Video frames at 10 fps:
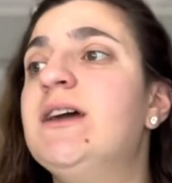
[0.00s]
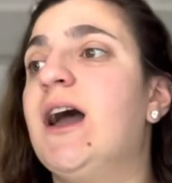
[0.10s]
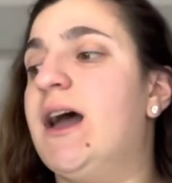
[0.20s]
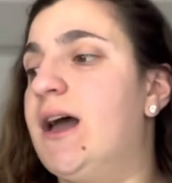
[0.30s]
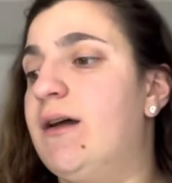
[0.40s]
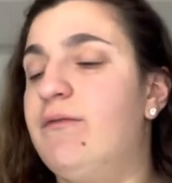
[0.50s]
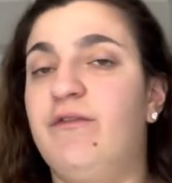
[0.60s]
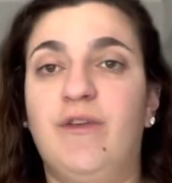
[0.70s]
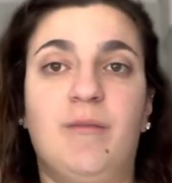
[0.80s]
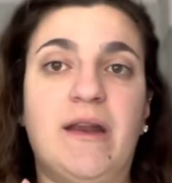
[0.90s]
um,
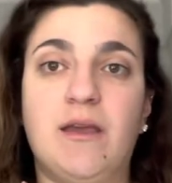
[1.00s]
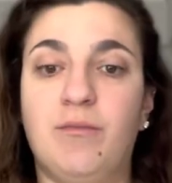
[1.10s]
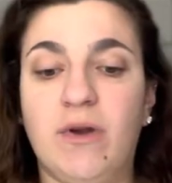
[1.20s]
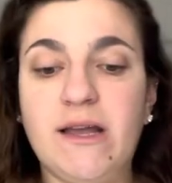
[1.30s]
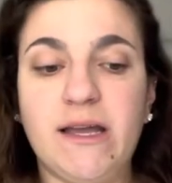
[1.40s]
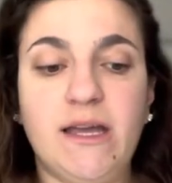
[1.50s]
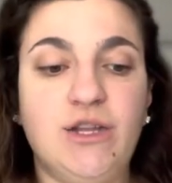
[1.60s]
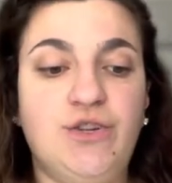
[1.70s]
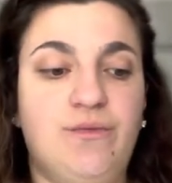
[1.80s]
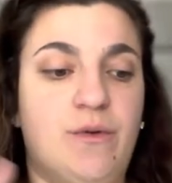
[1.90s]
from any
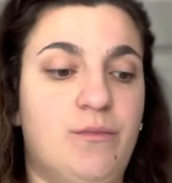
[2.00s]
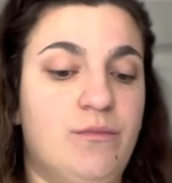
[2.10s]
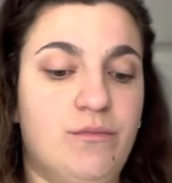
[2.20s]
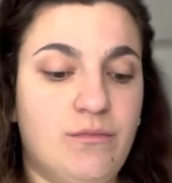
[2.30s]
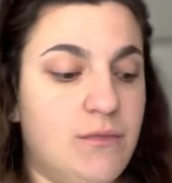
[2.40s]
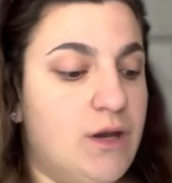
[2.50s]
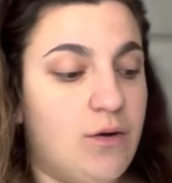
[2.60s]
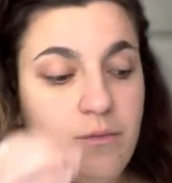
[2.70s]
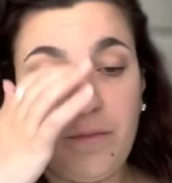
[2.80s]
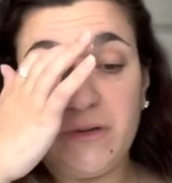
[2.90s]
breakage, from, you
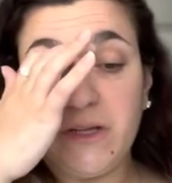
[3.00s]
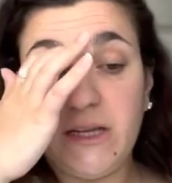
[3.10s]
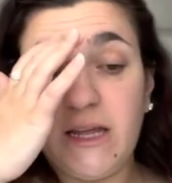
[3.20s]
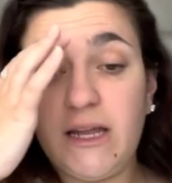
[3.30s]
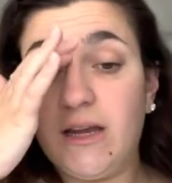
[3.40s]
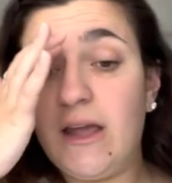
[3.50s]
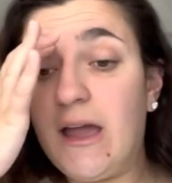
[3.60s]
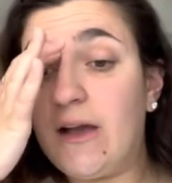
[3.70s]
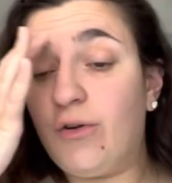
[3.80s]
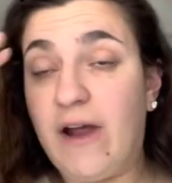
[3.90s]
know, bleeding,
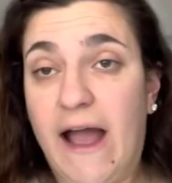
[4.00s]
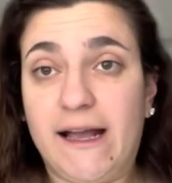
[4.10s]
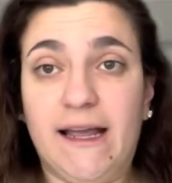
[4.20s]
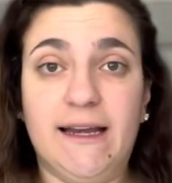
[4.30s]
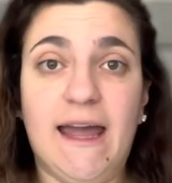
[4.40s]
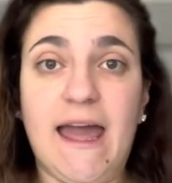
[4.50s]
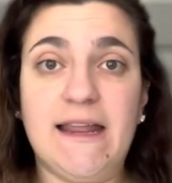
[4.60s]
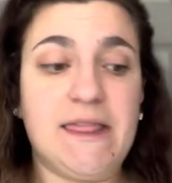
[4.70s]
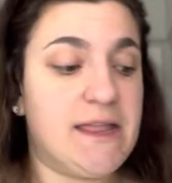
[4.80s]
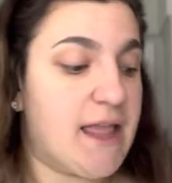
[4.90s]
cracking,
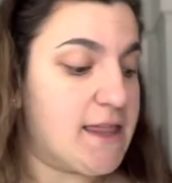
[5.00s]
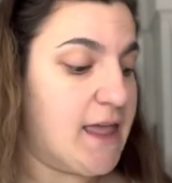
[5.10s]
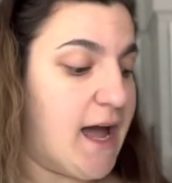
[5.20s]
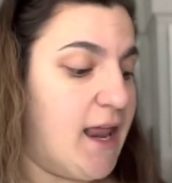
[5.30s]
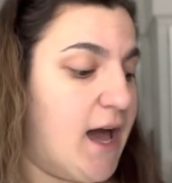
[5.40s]
anything like that.